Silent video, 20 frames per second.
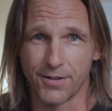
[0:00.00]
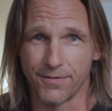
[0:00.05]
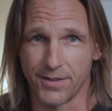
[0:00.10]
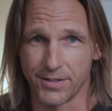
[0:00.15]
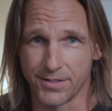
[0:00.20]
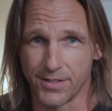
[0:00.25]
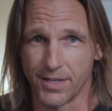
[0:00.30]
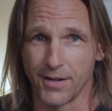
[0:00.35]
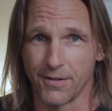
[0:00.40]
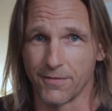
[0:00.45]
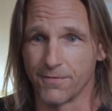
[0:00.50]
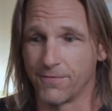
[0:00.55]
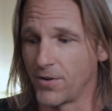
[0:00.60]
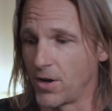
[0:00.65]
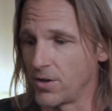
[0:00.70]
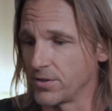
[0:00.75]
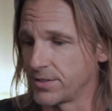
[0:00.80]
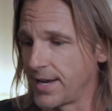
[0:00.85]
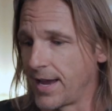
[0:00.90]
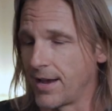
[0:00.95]
if this thing
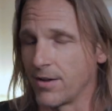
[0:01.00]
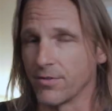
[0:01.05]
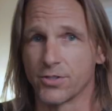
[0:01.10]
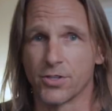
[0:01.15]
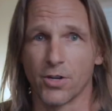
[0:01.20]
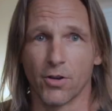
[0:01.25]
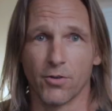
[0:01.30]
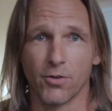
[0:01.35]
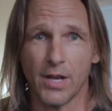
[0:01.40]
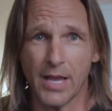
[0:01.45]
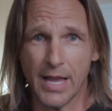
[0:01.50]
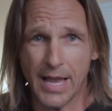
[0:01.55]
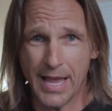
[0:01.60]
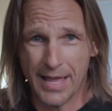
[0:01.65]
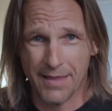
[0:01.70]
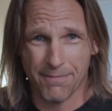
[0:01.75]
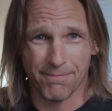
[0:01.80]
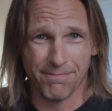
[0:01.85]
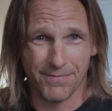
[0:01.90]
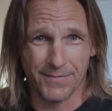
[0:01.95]
falls down. So
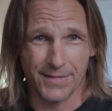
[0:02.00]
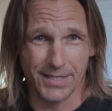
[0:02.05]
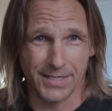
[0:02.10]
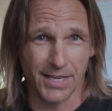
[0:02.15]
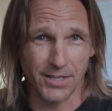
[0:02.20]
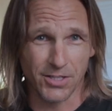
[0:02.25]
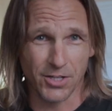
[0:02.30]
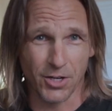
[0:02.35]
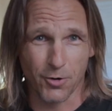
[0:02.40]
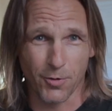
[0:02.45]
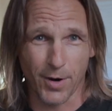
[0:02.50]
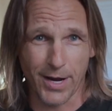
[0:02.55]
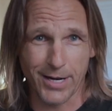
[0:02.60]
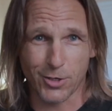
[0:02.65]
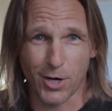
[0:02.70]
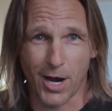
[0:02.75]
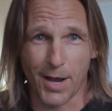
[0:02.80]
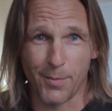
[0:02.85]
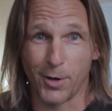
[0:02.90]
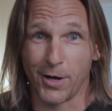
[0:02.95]
this isn't a great
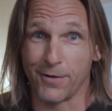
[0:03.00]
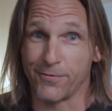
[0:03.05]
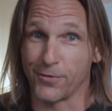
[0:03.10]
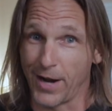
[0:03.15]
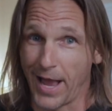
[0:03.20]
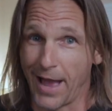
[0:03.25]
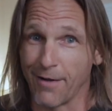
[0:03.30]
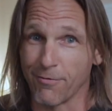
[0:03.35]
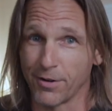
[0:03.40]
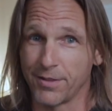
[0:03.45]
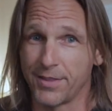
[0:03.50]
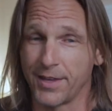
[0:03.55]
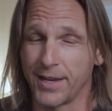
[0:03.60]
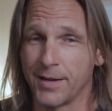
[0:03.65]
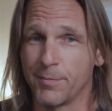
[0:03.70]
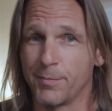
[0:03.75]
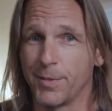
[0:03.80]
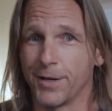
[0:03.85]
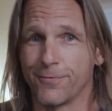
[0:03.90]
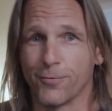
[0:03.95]
tripod for
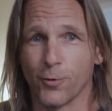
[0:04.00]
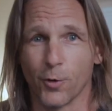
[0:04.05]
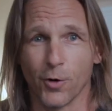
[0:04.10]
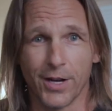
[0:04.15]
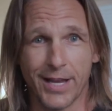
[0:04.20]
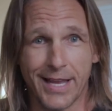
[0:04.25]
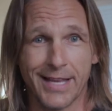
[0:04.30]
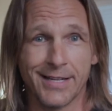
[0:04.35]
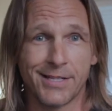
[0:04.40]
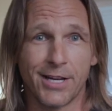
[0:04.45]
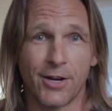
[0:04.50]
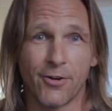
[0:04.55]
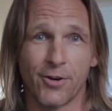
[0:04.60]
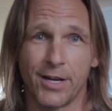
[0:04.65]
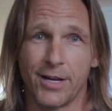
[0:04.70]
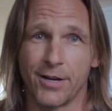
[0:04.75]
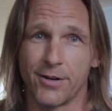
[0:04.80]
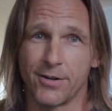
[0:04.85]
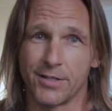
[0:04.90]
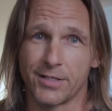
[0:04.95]
everything, but for
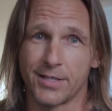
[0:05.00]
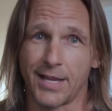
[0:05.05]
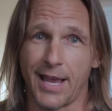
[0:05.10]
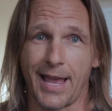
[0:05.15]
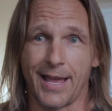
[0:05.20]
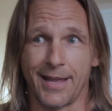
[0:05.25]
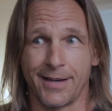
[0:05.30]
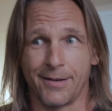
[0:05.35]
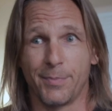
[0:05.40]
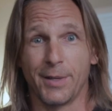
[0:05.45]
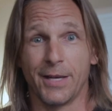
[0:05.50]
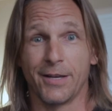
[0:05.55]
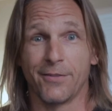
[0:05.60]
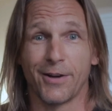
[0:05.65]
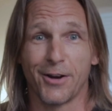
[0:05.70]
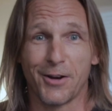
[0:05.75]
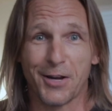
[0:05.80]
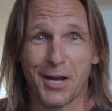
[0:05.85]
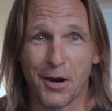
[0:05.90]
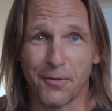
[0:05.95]
interiors and being
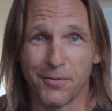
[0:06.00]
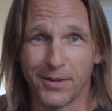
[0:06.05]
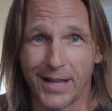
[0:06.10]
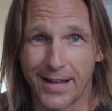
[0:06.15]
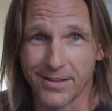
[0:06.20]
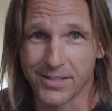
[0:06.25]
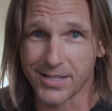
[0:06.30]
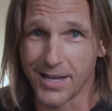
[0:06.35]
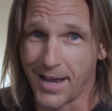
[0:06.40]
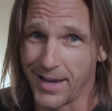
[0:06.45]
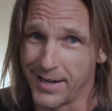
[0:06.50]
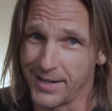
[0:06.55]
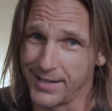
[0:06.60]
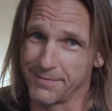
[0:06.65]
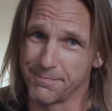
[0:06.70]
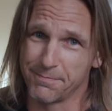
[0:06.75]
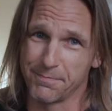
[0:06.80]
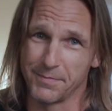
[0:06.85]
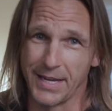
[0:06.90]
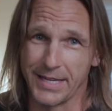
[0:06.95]
very careful outside, it,
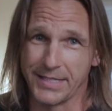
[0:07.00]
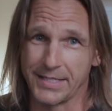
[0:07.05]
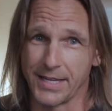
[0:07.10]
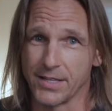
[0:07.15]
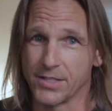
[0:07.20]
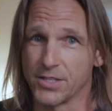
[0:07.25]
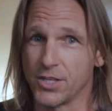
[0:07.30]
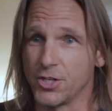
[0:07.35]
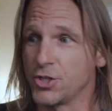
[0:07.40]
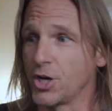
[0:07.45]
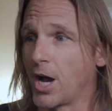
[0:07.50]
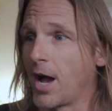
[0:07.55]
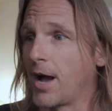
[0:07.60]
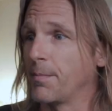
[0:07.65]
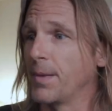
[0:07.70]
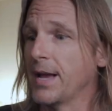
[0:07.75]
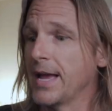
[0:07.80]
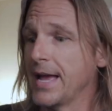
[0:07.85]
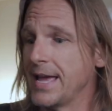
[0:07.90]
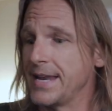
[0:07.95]
it does the
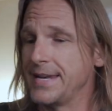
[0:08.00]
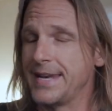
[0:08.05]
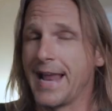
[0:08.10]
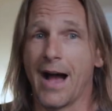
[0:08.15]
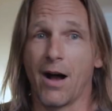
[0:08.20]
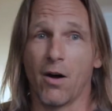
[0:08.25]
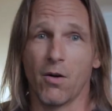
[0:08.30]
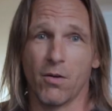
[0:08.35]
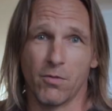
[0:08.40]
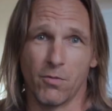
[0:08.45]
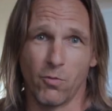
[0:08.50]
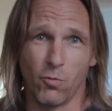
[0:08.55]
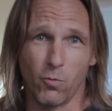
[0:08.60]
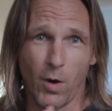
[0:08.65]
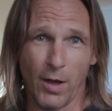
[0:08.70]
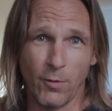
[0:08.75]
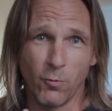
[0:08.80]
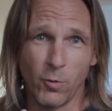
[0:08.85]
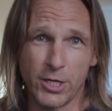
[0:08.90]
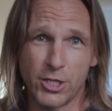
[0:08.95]
job. Now,
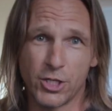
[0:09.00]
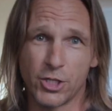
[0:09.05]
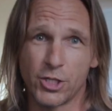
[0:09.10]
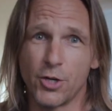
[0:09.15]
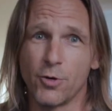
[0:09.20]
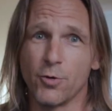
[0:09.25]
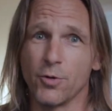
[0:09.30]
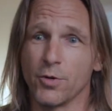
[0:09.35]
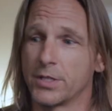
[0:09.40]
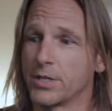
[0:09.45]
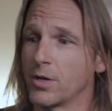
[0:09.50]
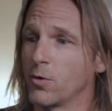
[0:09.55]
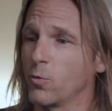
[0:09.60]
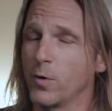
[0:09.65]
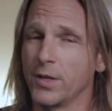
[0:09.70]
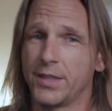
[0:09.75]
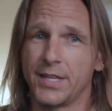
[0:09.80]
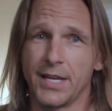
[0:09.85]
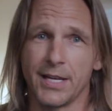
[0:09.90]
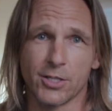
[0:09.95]
when we shoot
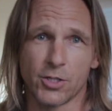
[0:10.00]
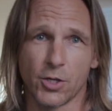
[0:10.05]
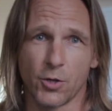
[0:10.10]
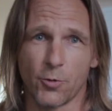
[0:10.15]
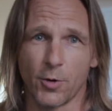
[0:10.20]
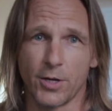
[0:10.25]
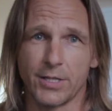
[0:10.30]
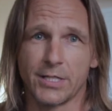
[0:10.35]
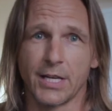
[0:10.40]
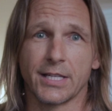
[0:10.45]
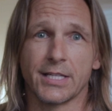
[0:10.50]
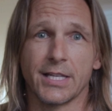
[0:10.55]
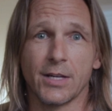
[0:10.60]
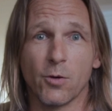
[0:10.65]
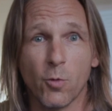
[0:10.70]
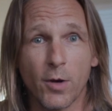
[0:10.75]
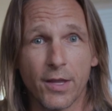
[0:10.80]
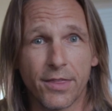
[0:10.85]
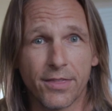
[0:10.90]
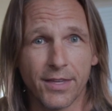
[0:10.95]
with the
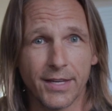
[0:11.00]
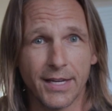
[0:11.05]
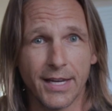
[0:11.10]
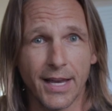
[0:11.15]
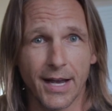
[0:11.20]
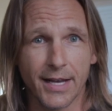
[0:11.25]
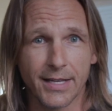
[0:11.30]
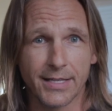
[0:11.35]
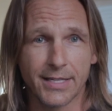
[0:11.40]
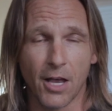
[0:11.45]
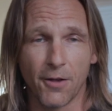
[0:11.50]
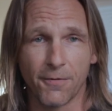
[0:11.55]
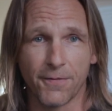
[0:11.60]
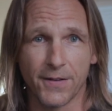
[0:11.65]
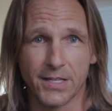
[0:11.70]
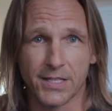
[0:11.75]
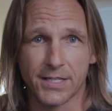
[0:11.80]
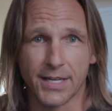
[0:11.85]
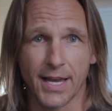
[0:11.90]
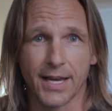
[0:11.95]
Insta360, with the uh,
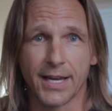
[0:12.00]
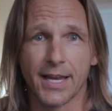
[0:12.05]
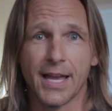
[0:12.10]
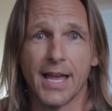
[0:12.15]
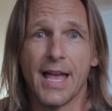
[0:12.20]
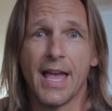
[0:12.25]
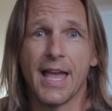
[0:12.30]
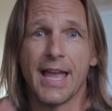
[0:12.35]
selfie stick,